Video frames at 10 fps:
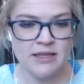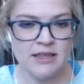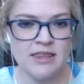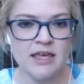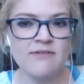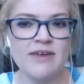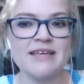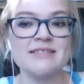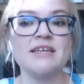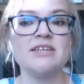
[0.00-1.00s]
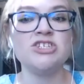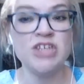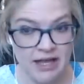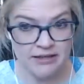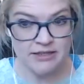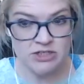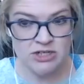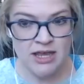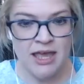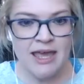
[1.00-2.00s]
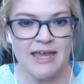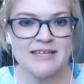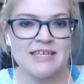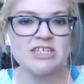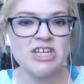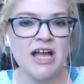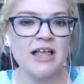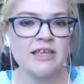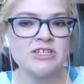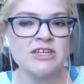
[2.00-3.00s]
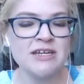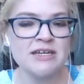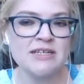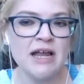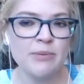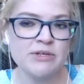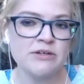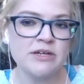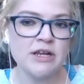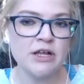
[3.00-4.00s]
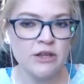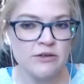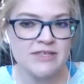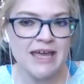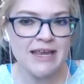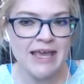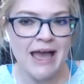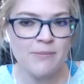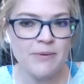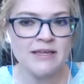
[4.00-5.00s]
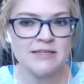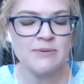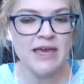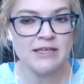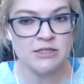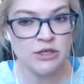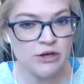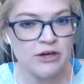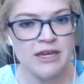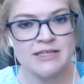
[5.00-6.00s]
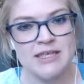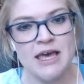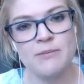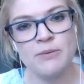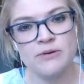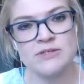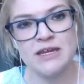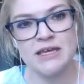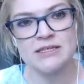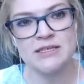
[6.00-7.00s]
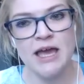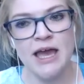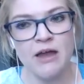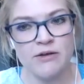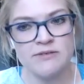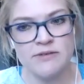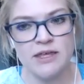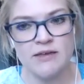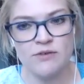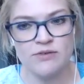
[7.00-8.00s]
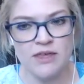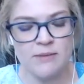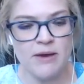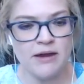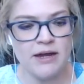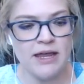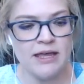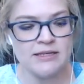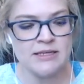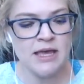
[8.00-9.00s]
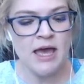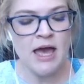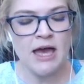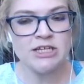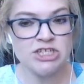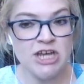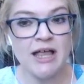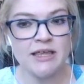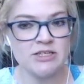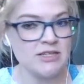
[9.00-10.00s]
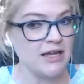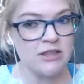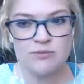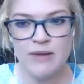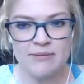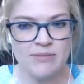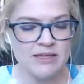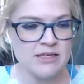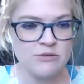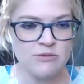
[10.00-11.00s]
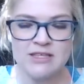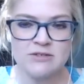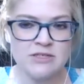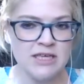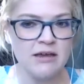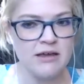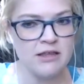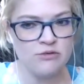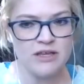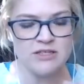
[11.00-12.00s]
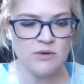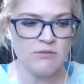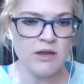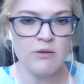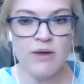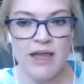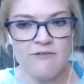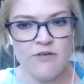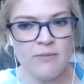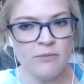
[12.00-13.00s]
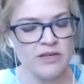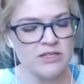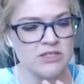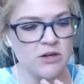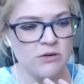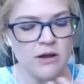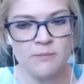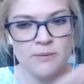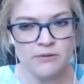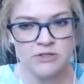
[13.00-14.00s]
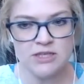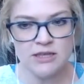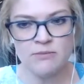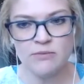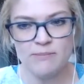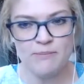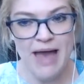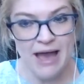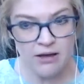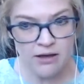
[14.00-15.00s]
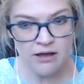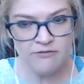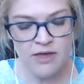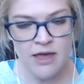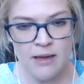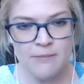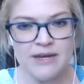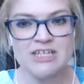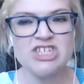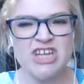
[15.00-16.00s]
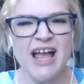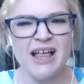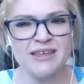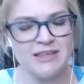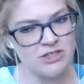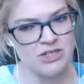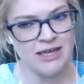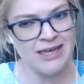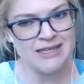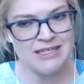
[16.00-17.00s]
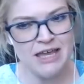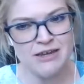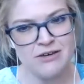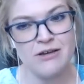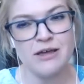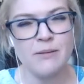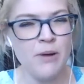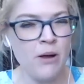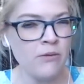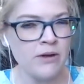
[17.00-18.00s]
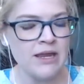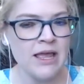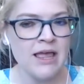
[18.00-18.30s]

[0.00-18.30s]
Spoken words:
Think of it as a challenge. It is a challenge, and it is an opportunity to close that gap and to be as good as that person is. I always feel like if you think about it as a challenge, not a threat, because threats are scary. Threats we run away from. We don't approach them. We back off. But a challenge, a contender, an opponent,